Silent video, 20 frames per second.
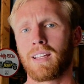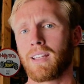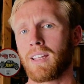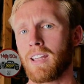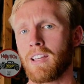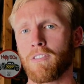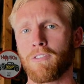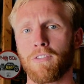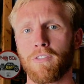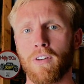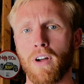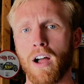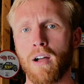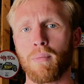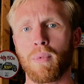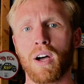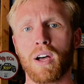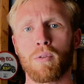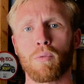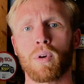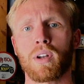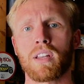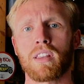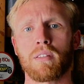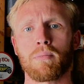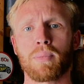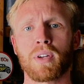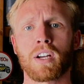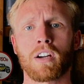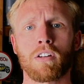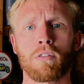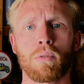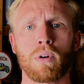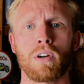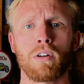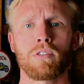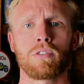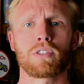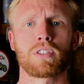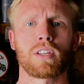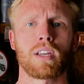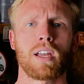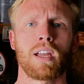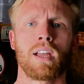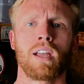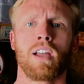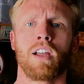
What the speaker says: if I'm on one of the bigger roads